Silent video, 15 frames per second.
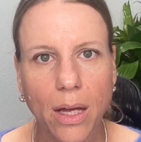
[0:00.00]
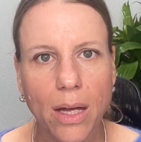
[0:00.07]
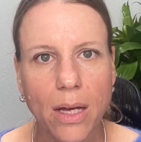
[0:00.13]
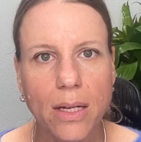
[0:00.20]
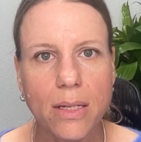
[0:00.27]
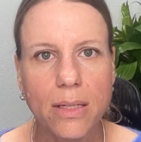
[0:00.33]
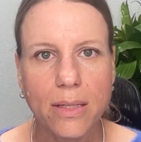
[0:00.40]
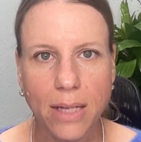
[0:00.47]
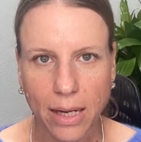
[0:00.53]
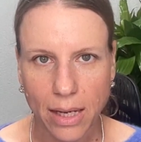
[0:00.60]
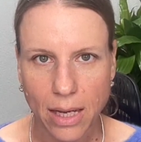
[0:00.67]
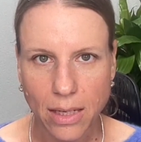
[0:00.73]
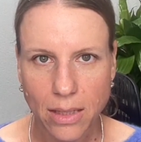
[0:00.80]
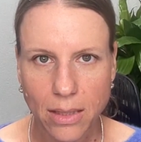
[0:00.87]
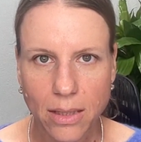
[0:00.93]

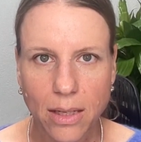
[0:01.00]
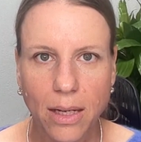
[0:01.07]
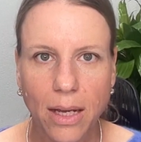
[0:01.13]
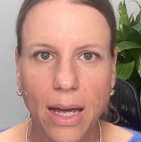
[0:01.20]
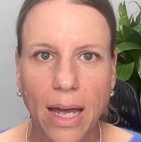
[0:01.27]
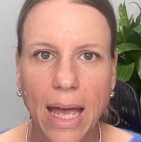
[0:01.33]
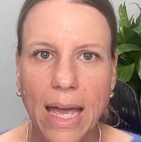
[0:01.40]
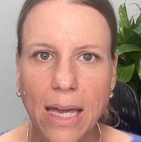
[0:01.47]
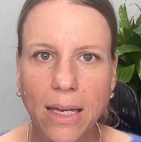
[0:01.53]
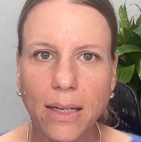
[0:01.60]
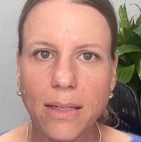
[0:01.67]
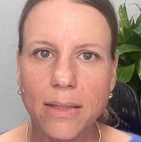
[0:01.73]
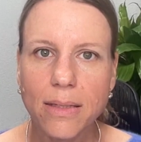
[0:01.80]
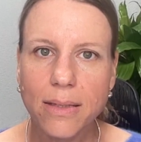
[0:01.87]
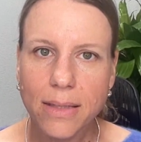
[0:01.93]
Second, Hank
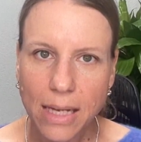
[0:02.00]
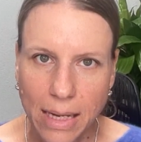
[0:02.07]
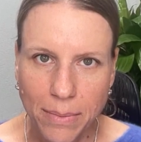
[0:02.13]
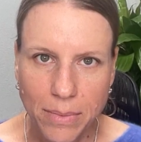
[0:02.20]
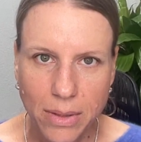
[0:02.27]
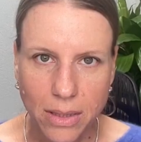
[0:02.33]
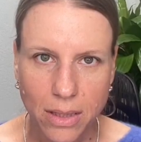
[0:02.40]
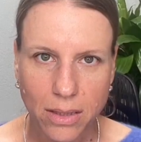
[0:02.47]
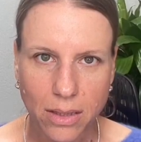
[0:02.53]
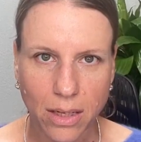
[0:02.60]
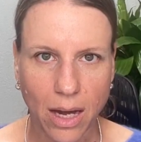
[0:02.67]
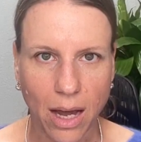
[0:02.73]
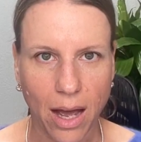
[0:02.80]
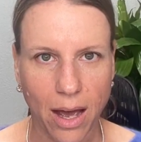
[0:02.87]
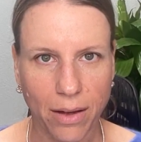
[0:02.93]
seemed to
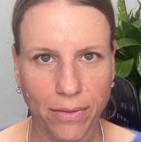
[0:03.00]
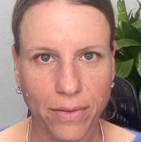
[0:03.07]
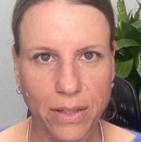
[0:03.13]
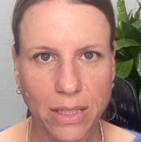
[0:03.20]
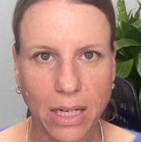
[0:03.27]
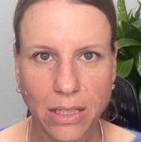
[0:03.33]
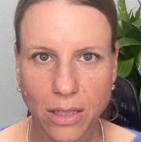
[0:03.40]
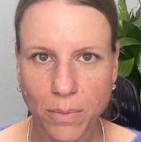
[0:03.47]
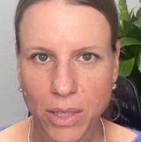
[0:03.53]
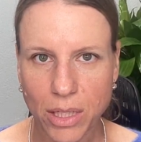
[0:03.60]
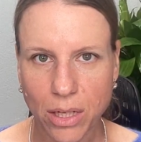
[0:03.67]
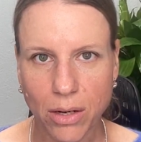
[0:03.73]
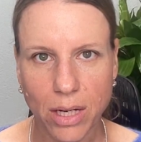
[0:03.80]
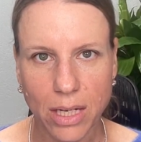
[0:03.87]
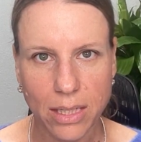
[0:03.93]
have
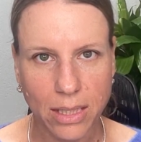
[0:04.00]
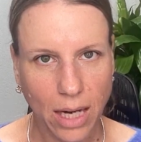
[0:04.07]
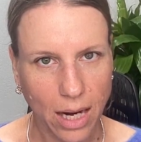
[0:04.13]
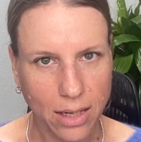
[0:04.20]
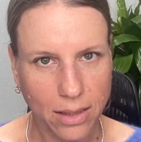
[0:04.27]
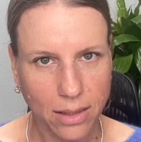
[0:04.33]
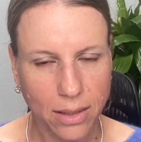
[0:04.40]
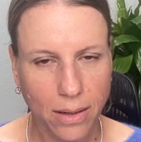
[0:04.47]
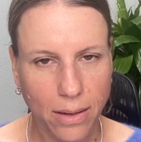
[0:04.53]
testamentary intent.